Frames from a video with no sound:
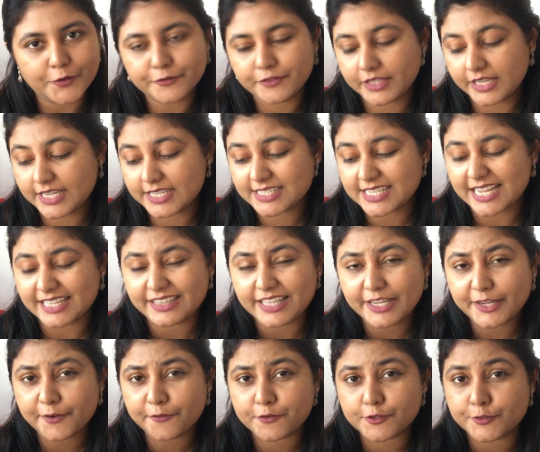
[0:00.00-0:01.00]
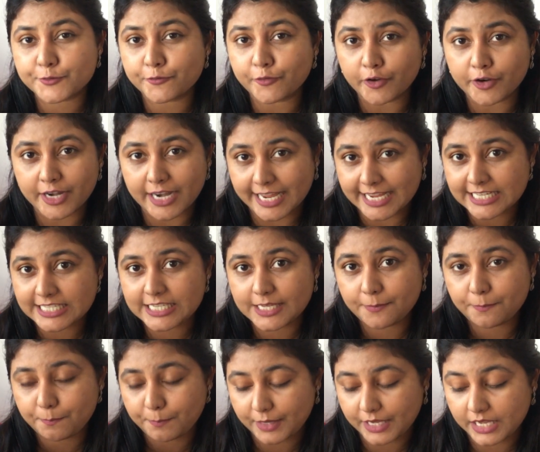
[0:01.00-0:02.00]
of these. I think it was for
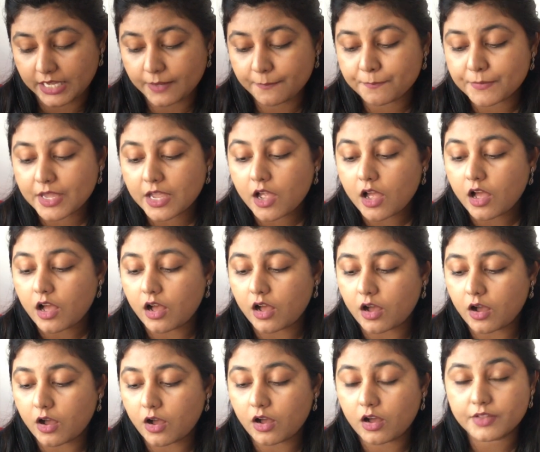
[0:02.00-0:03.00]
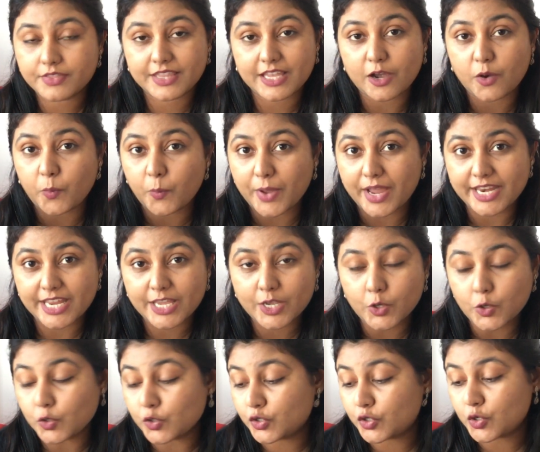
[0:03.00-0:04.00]
90p. They are
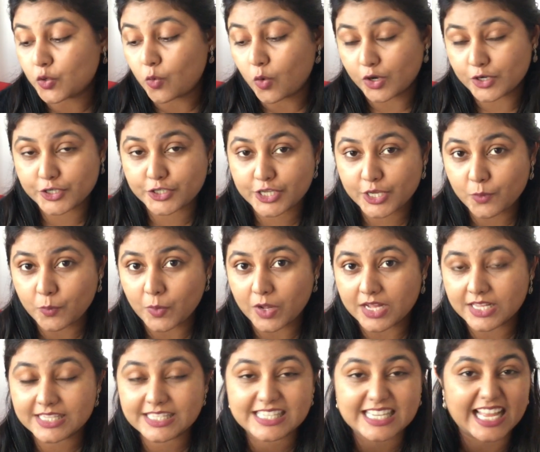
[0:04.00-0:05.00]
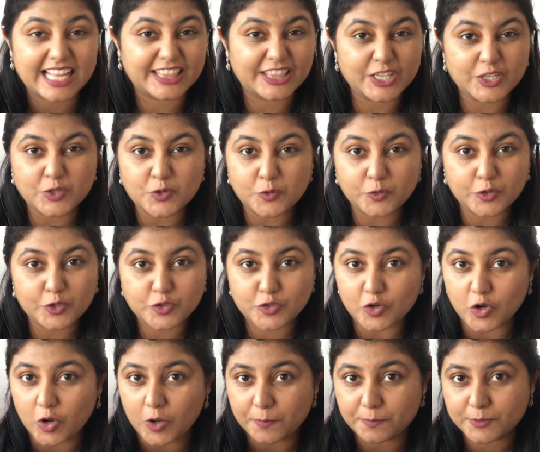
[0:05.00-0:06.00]
very good quality ones, and they do the
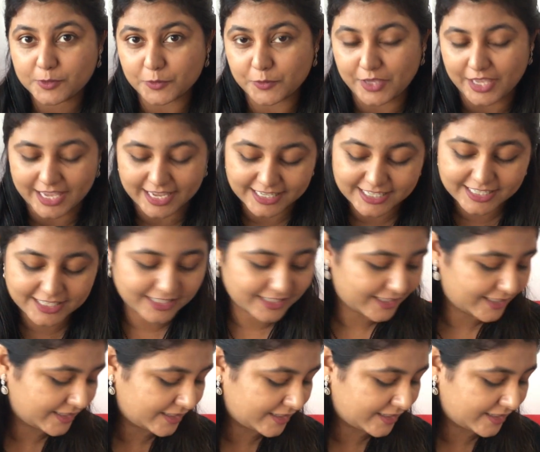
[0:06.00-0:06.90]
job, so yes.